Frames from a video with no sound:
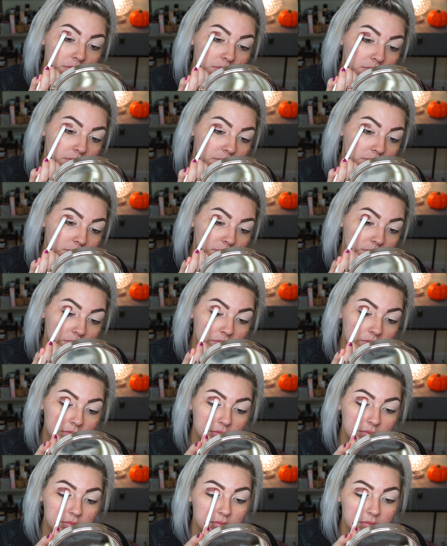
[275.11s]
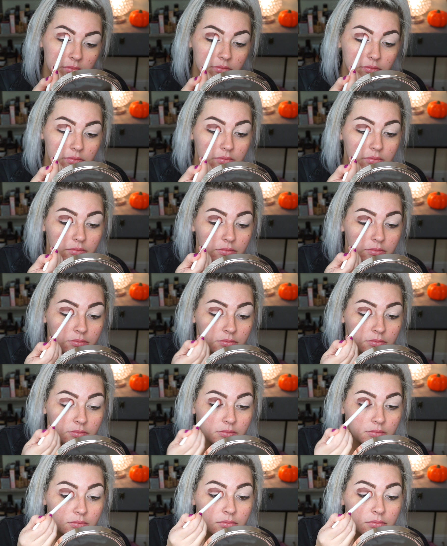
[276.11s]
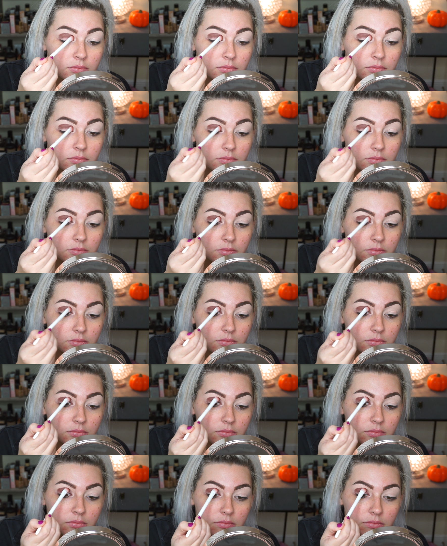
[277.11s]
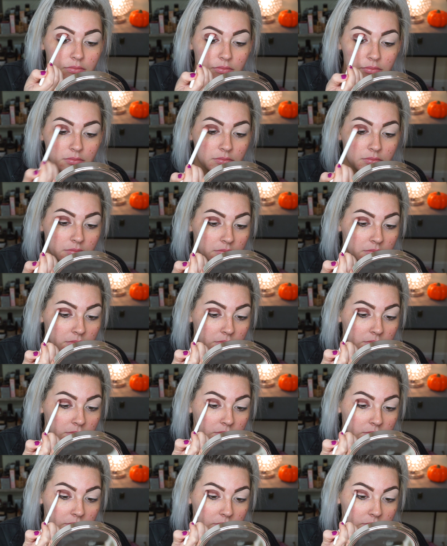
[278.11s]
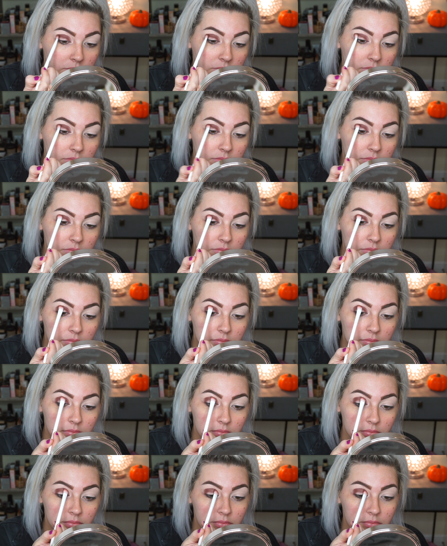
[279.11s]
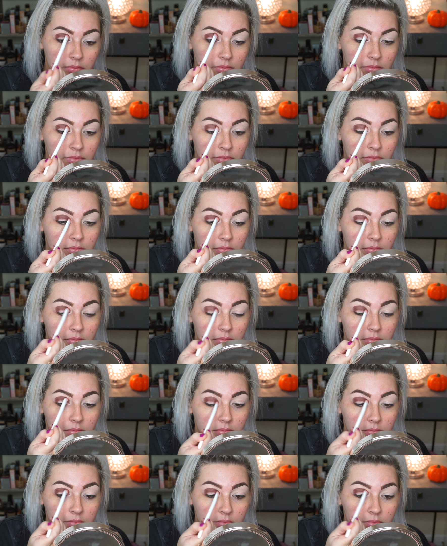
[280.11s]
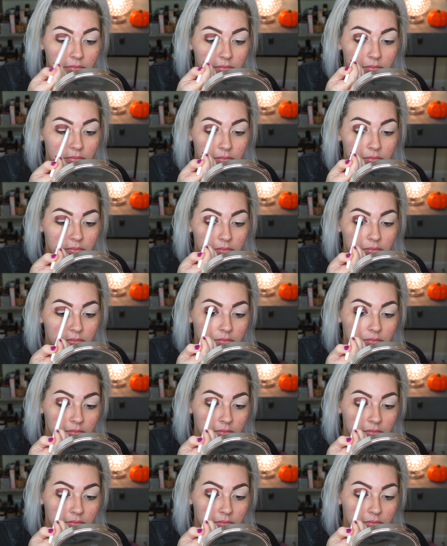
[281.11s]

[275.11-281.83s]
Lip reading: (no one is talking)